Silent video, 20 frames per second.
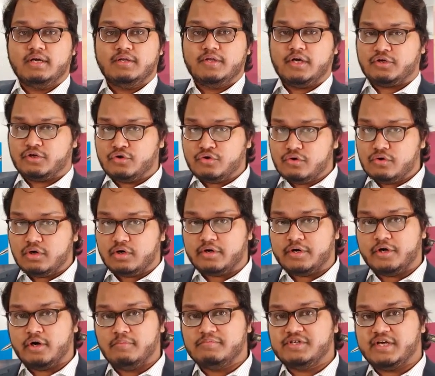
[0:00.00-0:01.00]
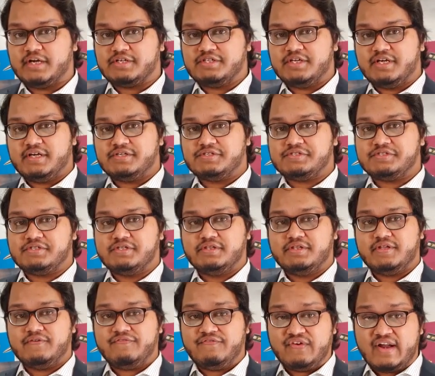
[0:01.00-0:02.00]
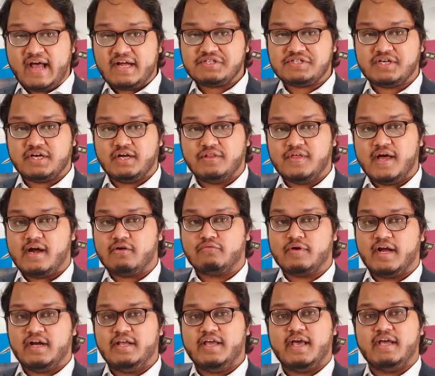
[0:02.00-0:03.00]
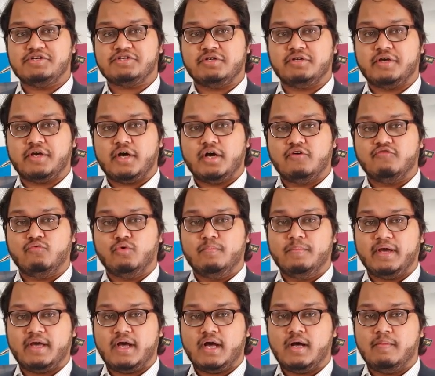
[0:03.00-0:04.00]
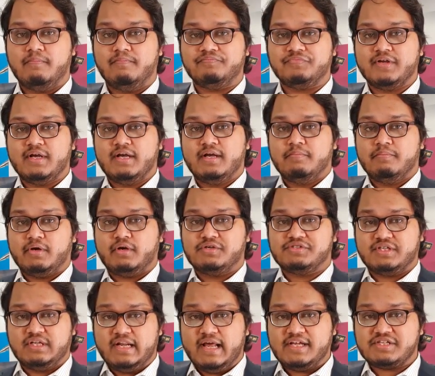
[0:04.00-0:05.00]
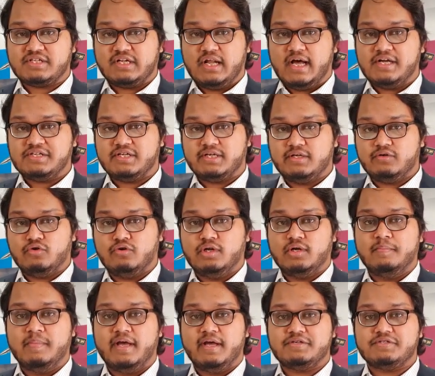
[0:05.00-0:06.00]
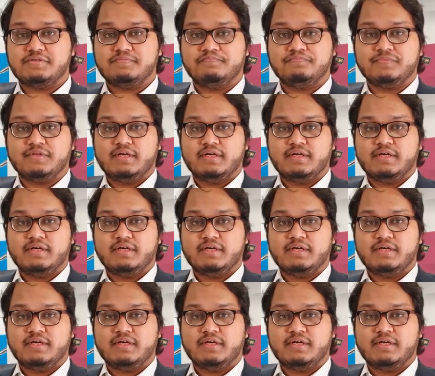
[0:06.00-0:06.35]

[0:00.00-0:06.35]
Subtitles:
The cooler an object is, the flatter that radiation curve will become because the less light it will emit.